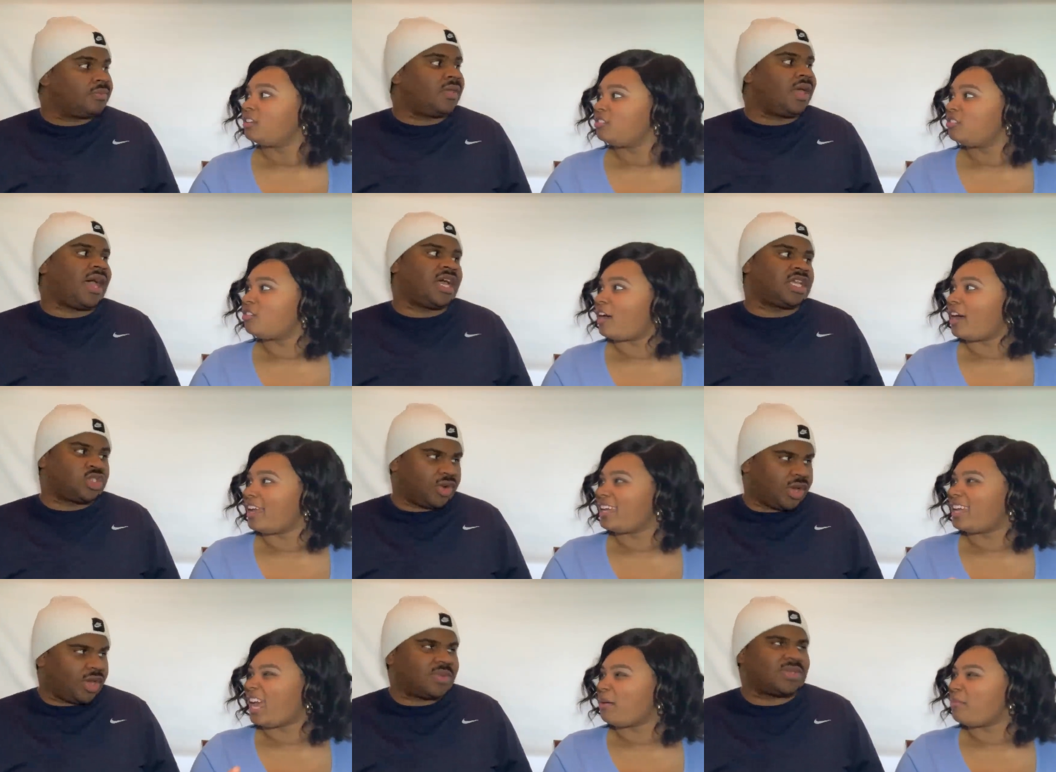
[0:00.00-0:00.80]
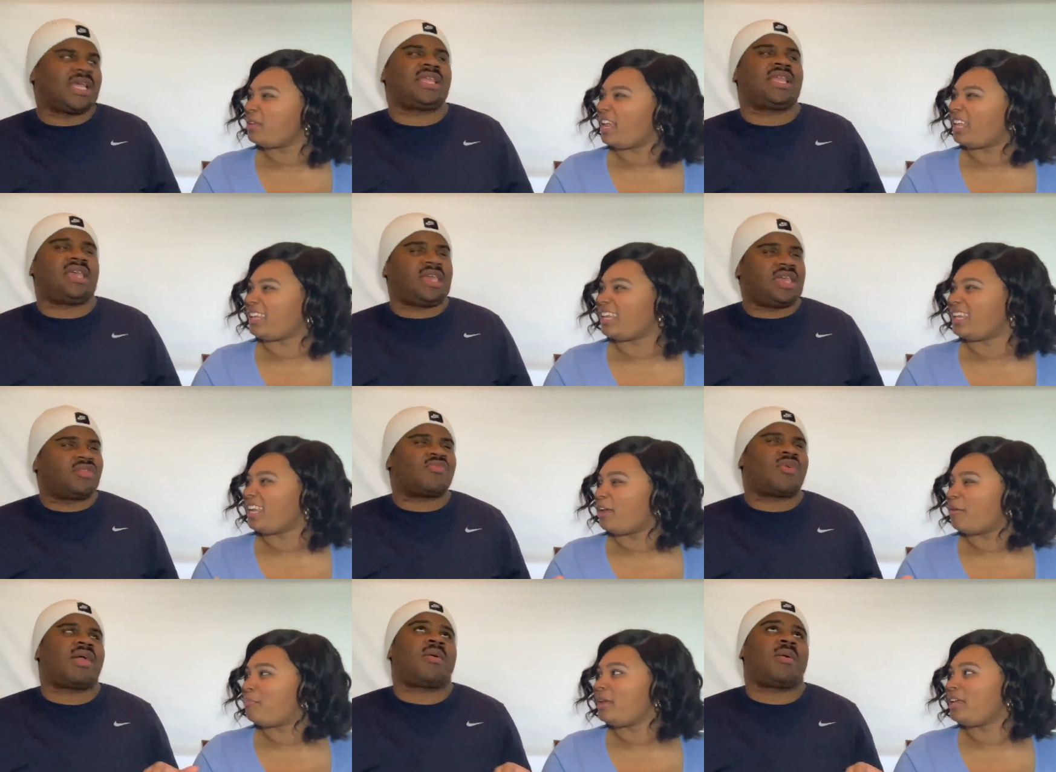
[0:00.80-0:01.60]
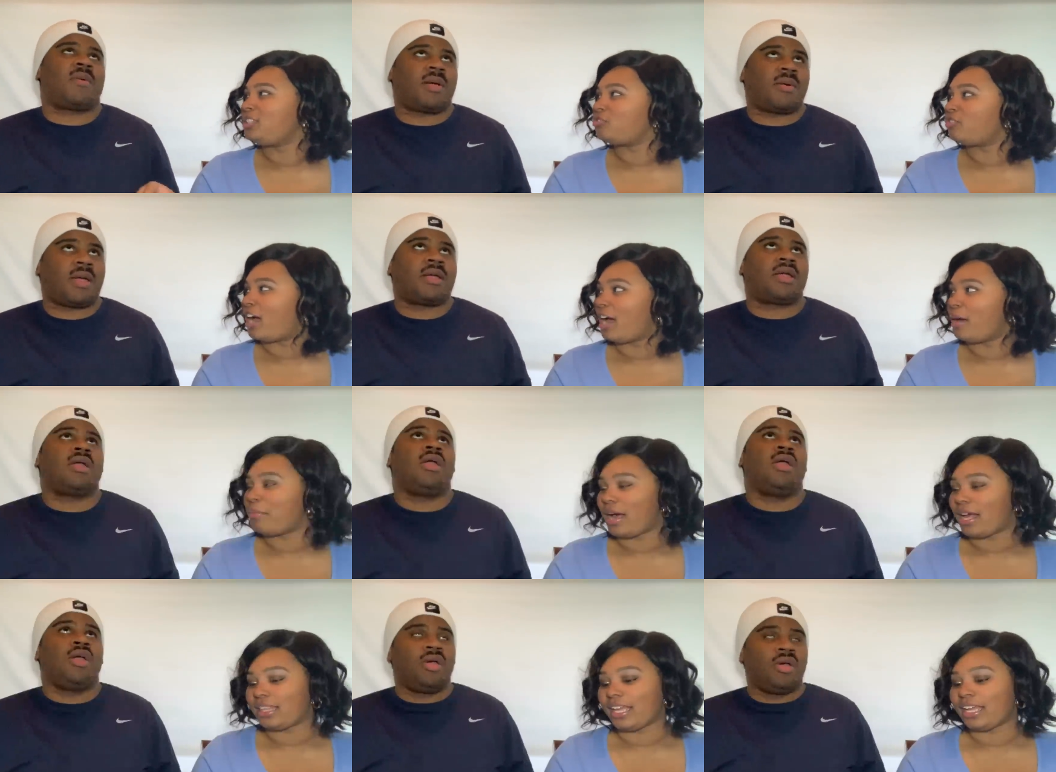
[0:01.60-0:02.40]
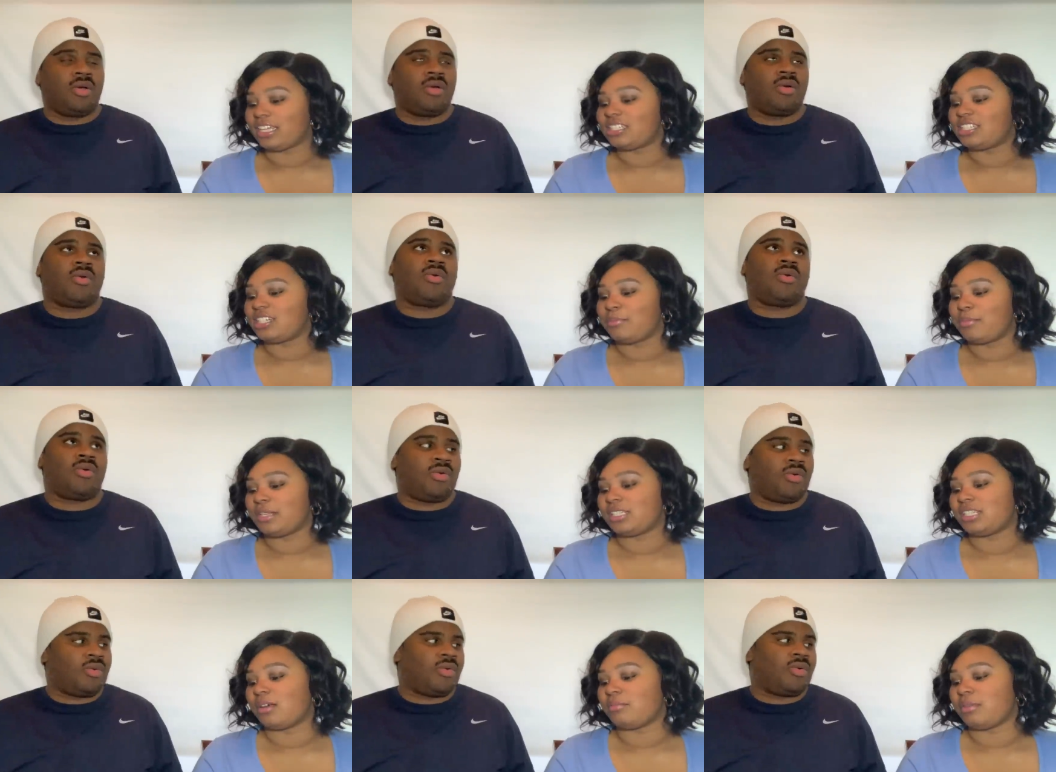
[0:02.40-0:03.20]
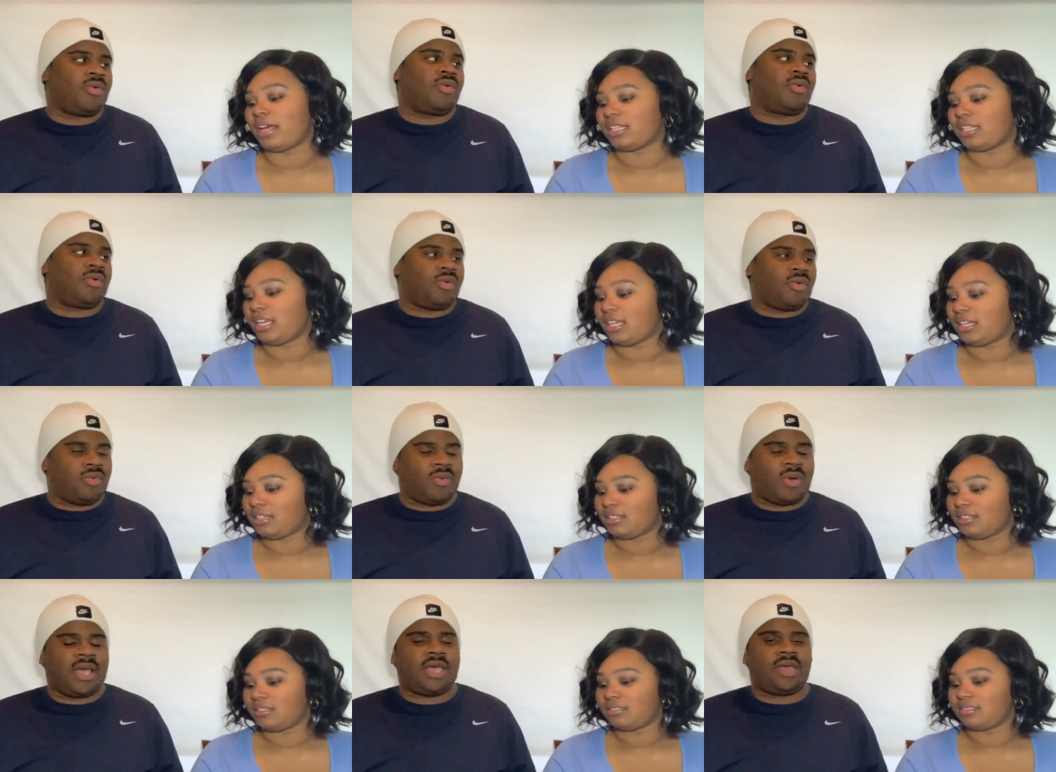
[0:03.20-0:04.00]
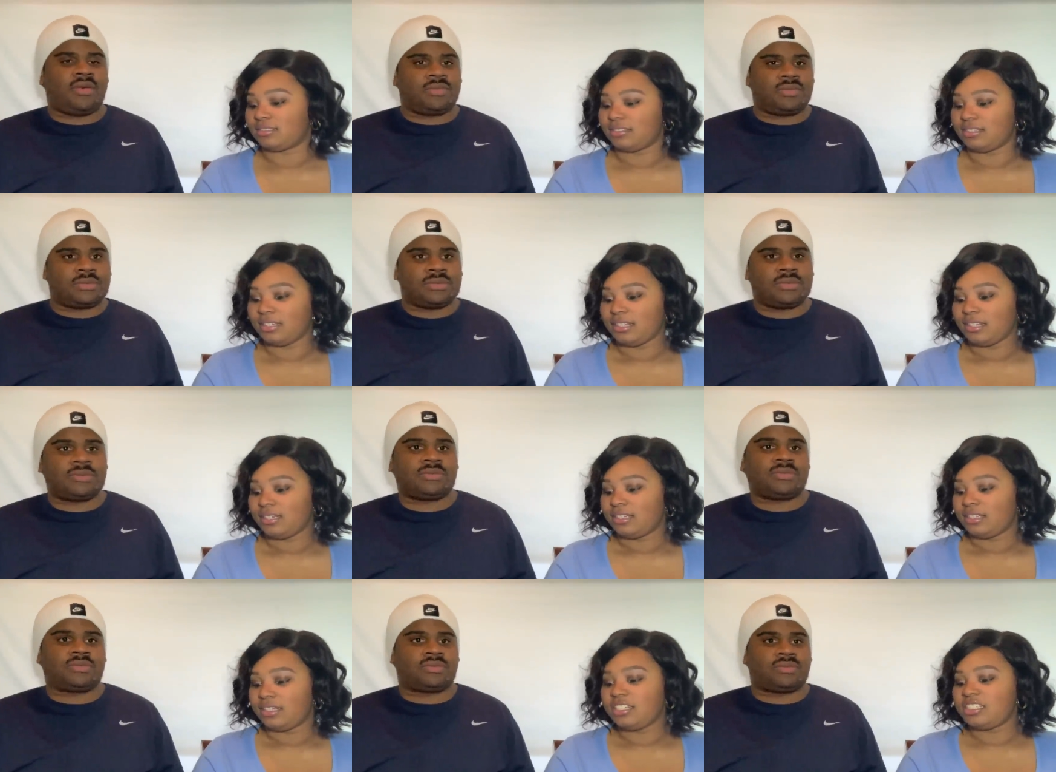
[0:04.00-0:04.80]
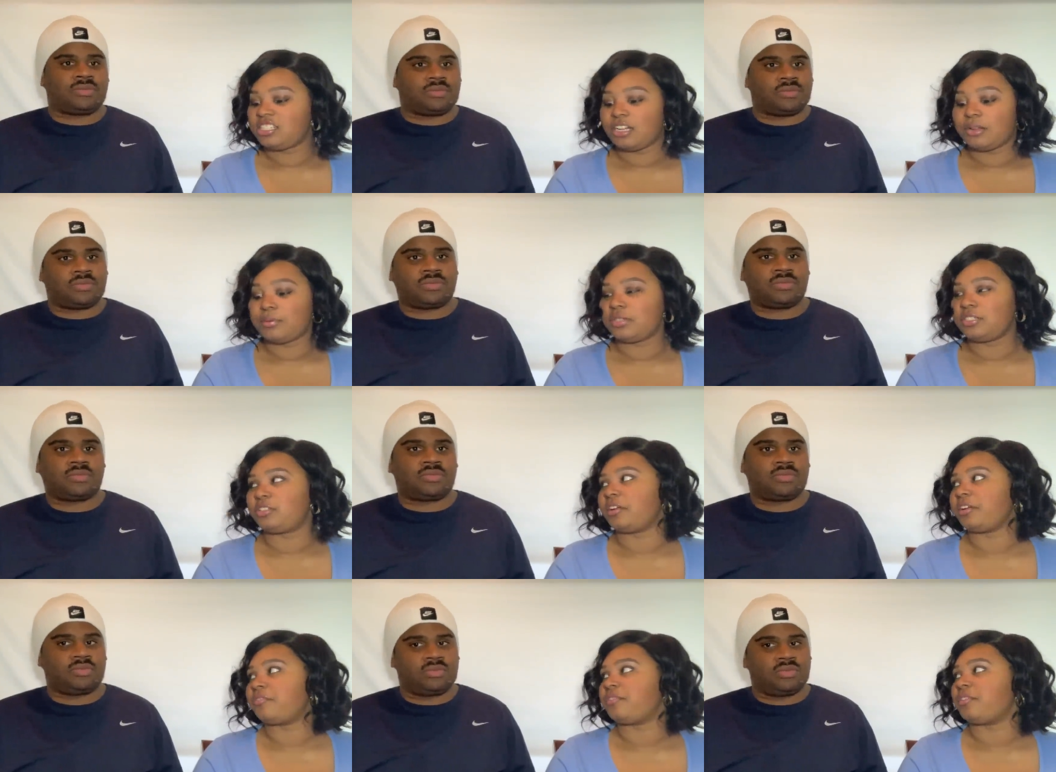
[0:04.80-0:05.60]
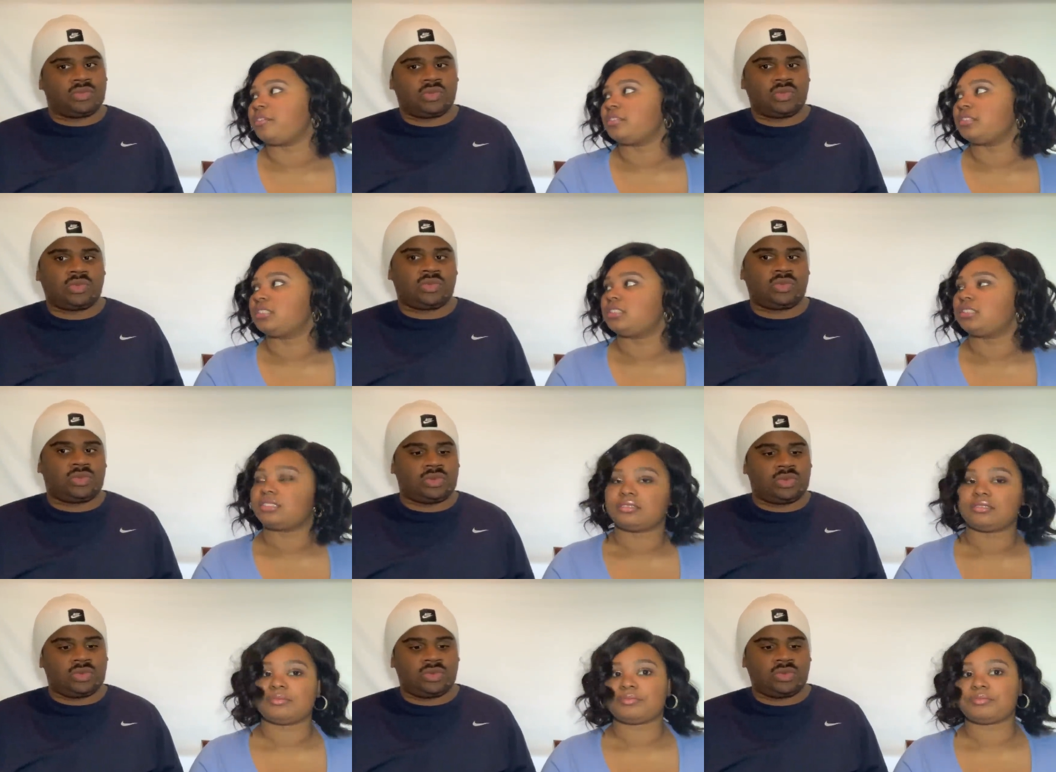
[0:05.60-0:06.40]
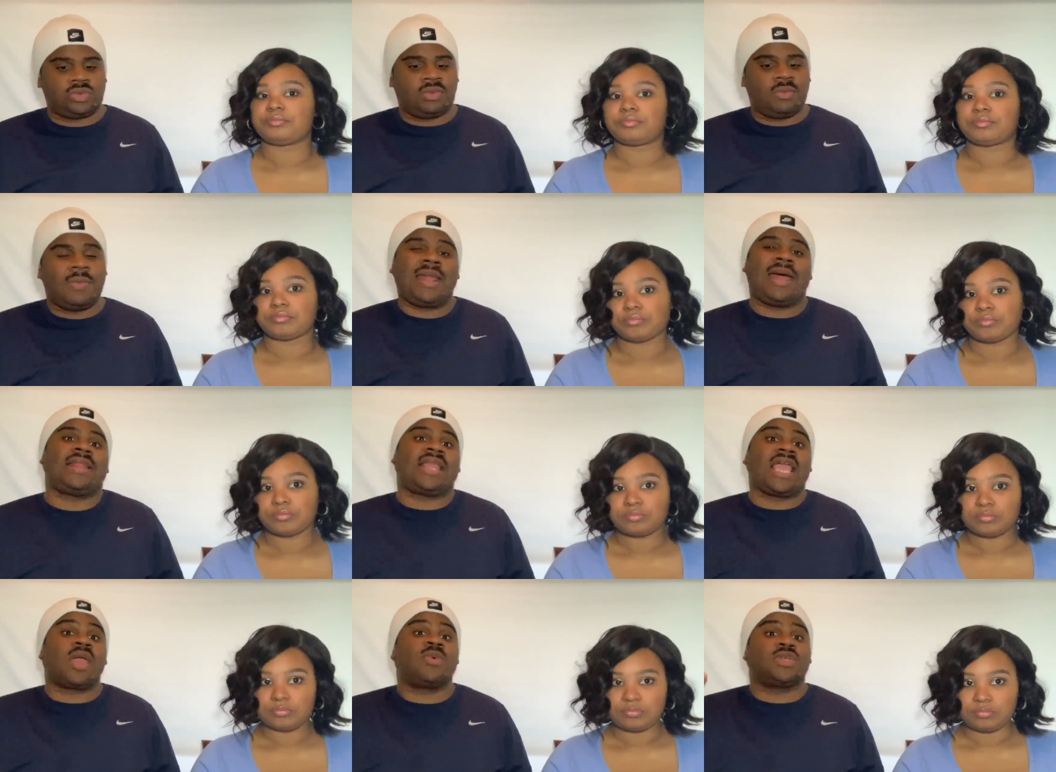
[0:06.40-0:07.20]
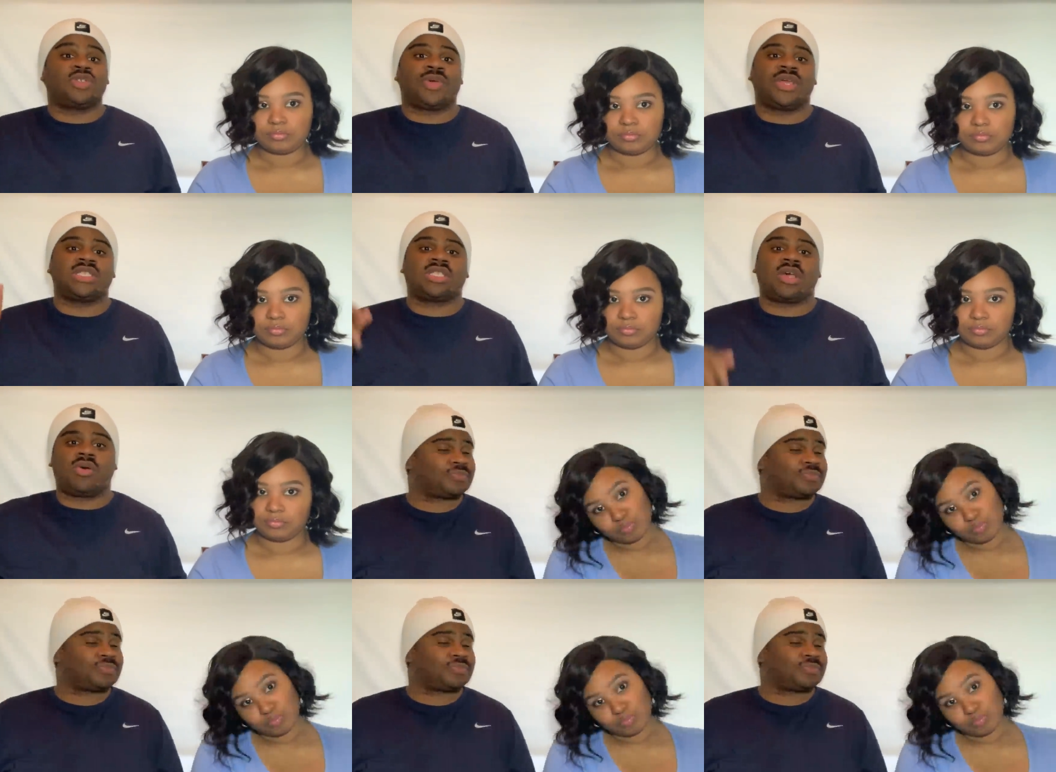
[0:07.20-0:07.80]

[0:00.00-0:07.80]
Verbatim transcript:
Speaker 1: you know how it came in at the end right drop?
Speaker 2: I think it should have been something like that. Right. She should have put Drake first.
Speaker 1: But I think it was Drake's phone.